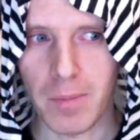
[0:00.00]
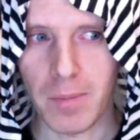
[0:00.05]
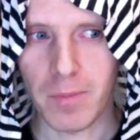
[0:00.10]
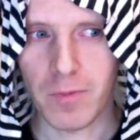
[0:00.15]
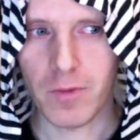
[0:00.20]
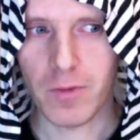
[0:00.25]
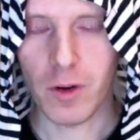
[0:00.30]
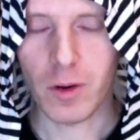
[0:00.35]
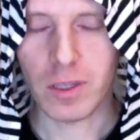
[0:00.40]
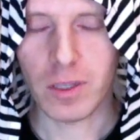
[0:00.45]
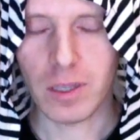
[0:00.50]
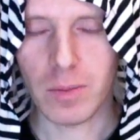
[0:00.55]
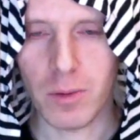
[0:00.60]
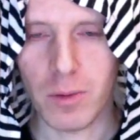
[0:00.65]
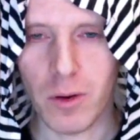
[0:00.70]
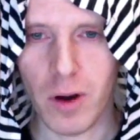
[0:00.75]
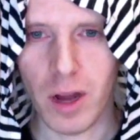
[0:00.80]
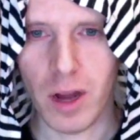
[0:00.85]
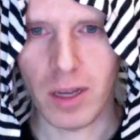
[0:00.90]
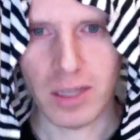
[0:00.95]
Focusing
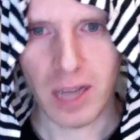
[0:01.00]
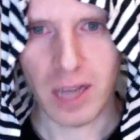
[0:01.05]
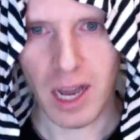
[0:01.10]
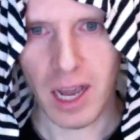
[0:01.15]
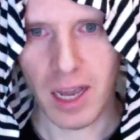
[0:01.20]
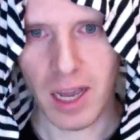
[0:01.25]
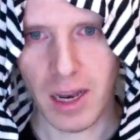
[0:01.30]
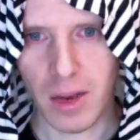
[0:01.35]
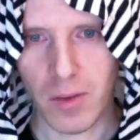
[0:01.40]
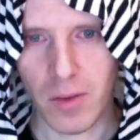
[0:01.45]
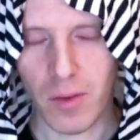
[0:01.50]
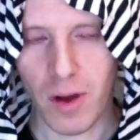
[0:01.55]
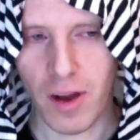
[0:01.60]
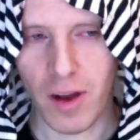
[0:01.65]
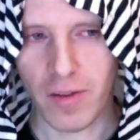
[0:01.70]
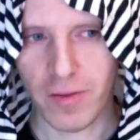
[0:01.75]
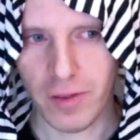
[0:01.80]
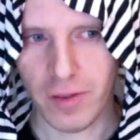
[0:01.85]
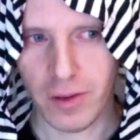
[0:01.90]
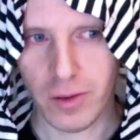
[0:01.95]
more on diet and raw
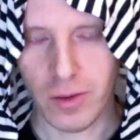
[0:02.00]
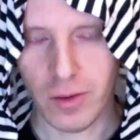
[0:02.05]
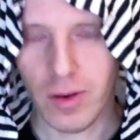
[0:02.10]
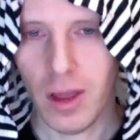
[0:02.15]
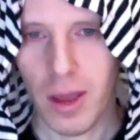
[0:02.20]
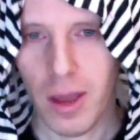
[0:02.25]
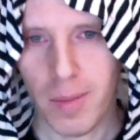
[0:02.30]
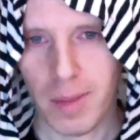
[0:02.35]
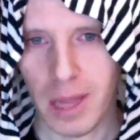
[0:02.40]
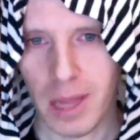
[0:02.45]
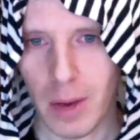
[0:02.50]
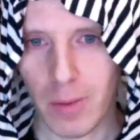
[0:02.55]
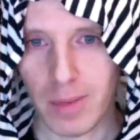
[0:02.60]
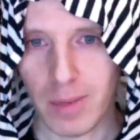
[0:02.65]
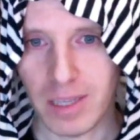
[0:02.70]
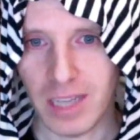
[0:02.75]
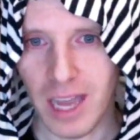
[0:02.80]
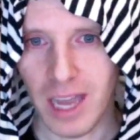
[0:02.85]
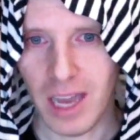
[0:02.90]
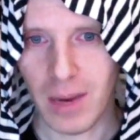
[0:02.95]
food, but that would be
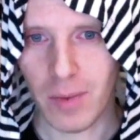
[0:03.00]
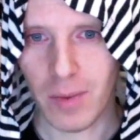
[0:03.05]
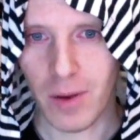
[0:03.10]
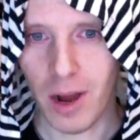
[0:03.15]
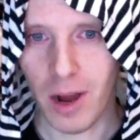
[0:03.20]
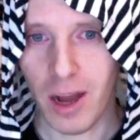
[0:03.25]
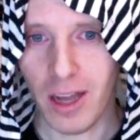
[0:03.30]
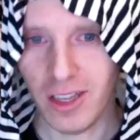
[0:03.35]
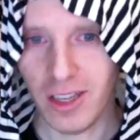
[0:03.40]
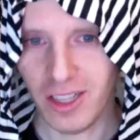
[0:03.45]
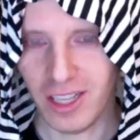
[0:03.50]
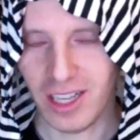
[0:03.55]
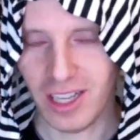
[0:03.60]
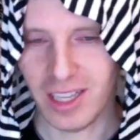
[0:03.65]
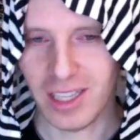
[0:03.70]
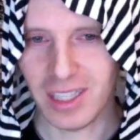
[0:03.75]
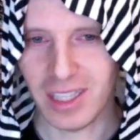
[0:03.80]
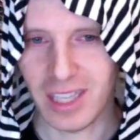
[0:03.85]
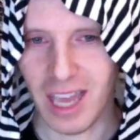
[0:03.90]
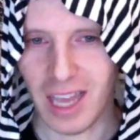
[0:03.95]
TannyRaw. And she has a
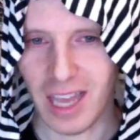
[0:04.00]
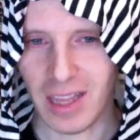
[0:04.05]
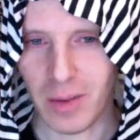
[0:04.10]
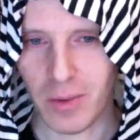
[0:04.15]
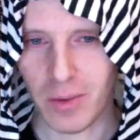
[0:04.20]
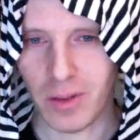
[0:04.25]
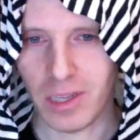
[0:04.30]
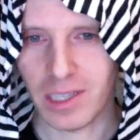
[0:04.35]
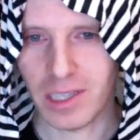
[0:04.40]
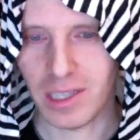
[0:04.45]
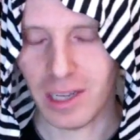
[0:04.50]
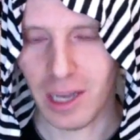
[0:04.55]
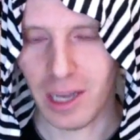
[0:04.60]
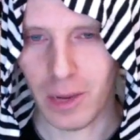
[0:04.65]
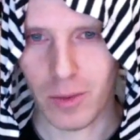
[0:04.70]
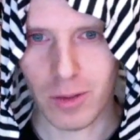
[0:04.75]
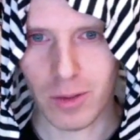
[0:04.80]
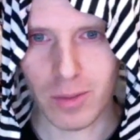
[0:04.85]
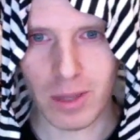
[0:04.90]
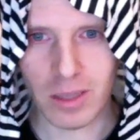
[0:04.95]
saying that really stuck out
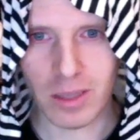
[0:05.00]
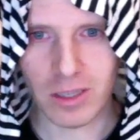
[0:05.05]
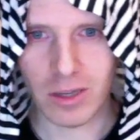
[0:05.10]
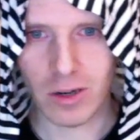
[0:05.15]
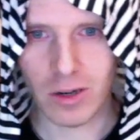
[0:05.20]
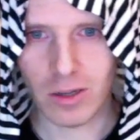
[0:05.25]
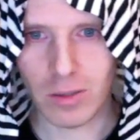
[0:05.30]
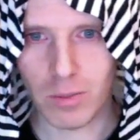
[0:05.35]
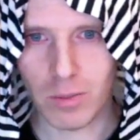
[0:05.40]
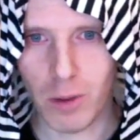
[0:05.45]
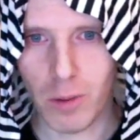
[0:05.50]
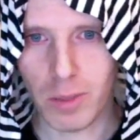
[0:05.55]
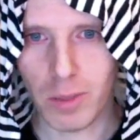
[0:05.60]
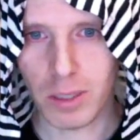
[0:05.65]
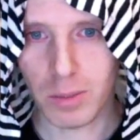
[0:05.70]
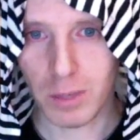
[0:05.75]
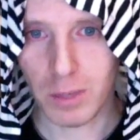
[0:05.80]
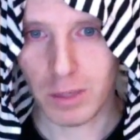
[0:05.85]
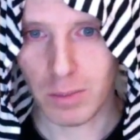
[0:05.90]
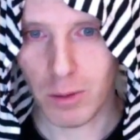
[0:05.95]
with me this year: is moments
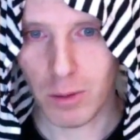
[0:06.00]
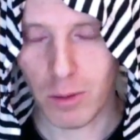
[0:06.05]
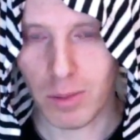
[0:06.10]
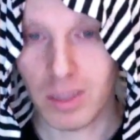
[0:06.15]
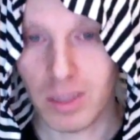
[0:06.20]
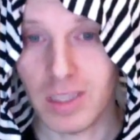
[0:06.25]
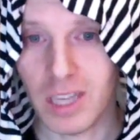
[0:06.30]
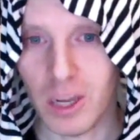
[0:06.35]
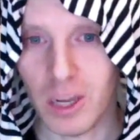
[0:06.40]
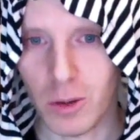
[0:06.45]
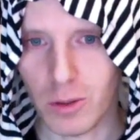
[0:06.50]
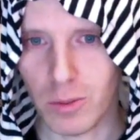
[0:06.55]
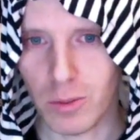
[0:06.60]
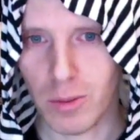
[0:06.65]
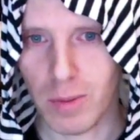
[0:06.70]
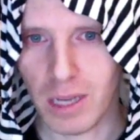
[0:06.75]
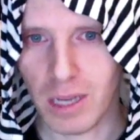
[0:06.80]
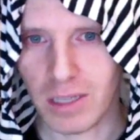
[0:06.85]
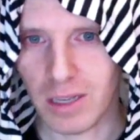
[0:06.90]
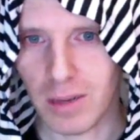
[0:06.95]
plus moments equals
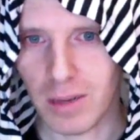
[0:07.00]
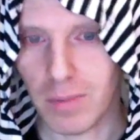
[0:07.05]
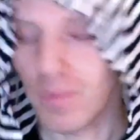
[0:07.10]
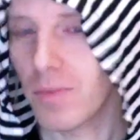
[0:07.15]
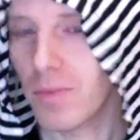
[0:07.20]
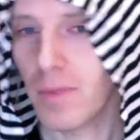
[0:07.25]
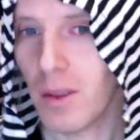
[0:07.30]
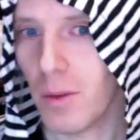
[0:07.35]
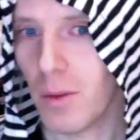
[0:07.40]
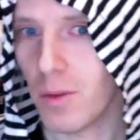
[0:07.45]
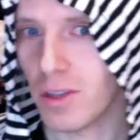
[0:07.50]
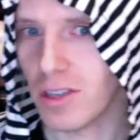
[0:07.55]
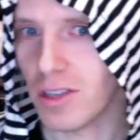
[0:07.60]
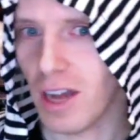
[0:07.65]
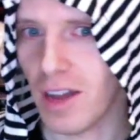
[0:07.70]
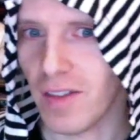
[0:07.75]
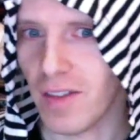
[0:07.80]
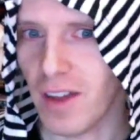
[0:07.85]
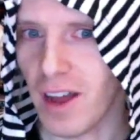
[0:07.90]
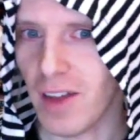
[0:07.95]
momentum, which I
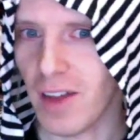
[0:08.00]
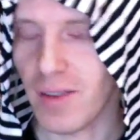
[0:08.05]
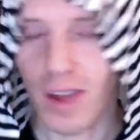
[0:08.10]
found